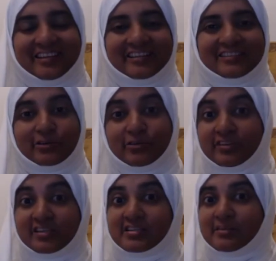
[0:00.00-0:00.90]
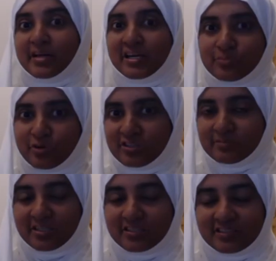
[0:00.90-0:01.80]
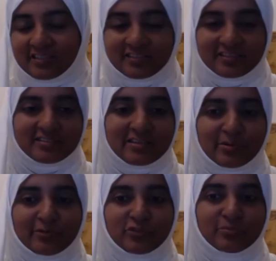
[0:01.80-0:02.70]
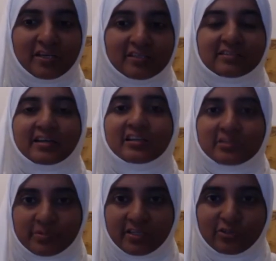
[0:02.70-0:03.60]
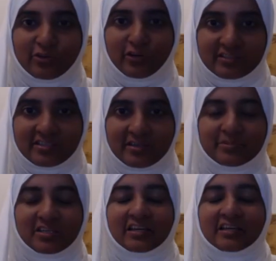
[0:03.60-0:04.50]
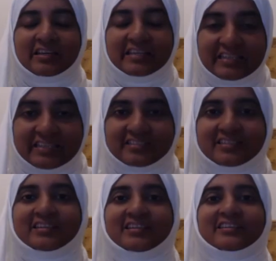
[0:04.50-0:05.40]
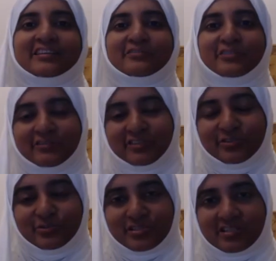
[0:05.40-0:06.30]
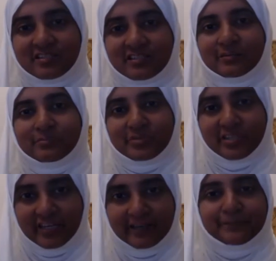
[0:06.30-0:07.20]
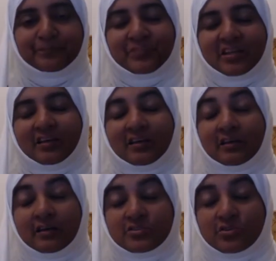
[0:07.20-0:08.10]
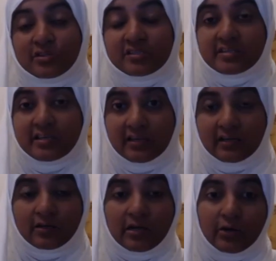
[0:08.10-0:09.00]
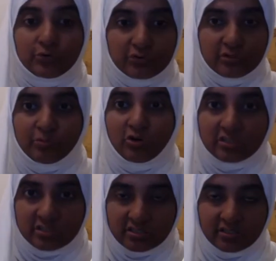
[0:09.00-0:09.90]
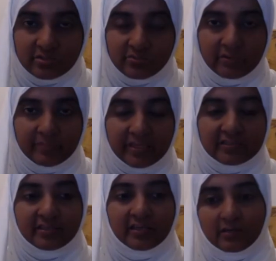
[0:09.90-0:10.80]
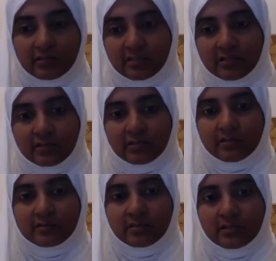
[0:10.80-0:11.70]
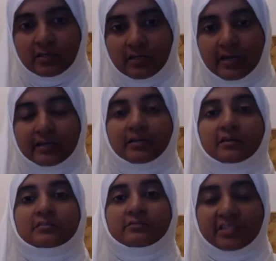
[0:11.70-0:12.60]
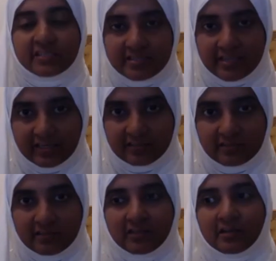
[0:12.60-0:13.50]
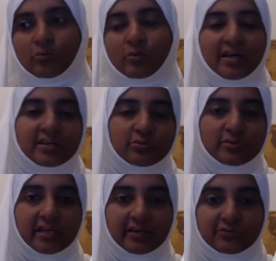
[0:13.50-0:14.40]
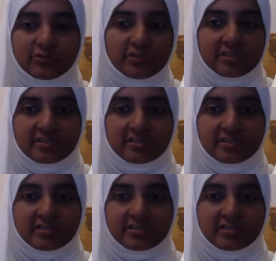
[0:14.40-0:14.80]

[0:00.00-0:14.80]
Right now, if I say mind body meditation, some of you might grasp that concept easier than when we use the term prayer. So, the salah, how do the postures we maintain, the, the ayat we recite? Why do we have to